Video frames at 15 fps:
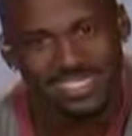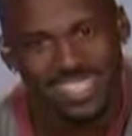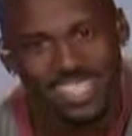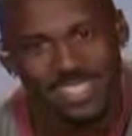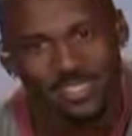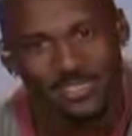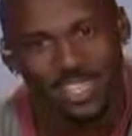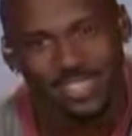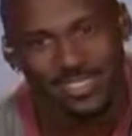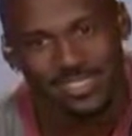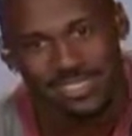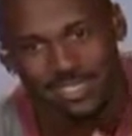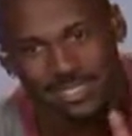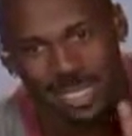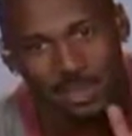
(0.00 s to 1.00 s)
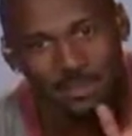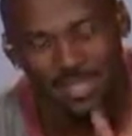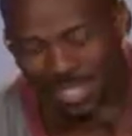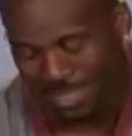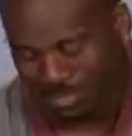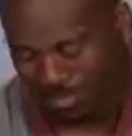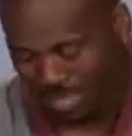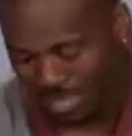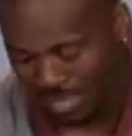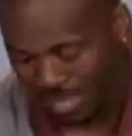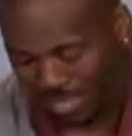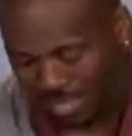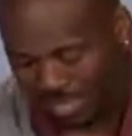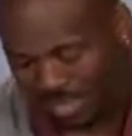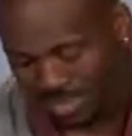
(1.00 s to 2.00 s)
Thank you, Valder. I'm saying bye,
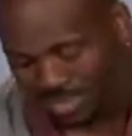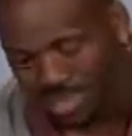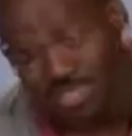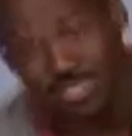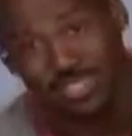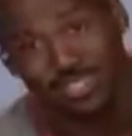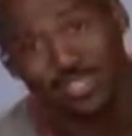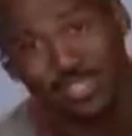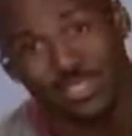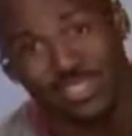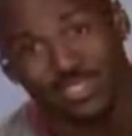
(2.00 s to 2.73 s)
and so